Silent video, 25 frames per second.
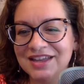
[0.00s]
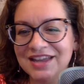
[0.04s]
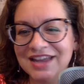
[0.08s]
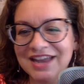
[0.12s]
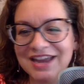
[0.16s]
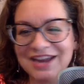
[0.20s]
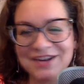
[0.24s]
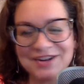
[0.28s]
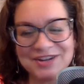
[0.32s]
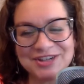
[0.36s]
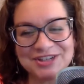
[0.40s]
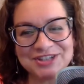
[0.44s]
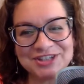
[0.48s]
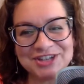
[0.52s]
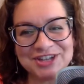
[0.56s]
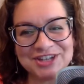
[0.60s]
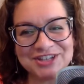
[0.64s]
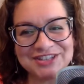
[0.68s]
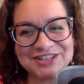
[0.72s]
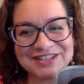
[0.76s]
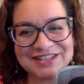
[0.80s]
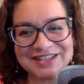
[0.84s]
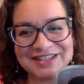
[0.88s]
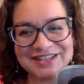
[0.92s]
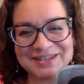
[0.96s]
Eric
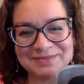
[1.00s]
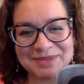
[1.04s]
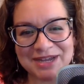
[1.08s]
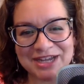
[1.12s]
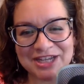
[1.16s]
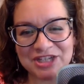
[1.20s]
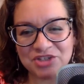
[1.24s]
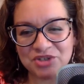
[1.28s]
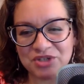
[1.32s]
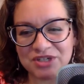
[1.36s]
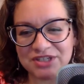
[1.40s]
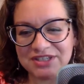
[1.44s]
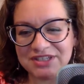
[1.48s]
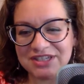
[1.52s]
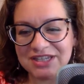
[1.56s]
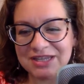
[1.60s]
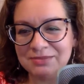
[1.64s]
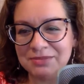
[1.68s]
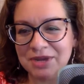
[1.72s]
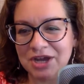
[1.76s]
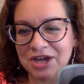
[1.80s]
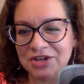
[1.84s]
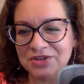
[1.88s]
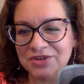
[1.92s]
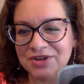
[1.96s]
Johnson, my trusty
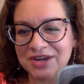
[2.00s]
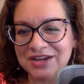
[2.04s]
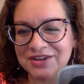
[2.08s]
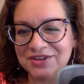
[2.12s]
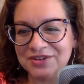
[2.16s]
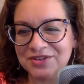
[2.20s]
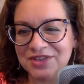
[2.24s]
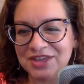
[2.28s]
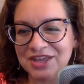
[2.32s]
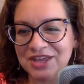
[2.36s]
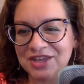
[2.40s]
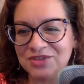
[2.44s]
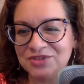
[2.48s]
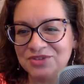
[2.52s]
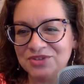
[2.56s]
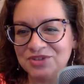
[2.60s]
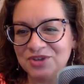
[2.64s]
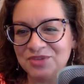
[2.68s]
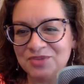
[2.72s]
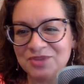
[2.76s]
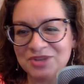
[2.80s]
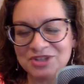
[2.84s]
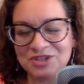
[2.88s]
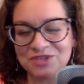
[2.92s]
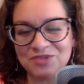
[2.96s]
moderator, thank you
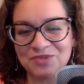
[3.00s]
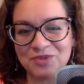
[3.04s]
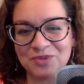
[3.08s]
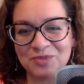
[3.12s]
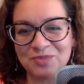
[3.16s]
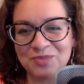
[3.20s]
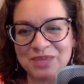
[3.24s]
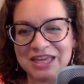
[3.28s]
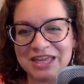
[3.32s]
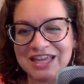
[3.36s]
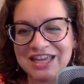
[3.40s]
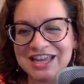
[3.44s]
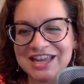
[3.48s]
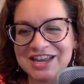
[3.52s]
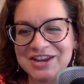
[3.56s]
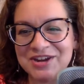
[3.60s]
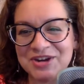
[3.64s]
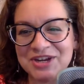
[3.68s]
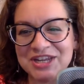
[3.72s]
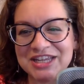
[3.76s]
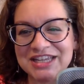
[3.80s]
so much for being here.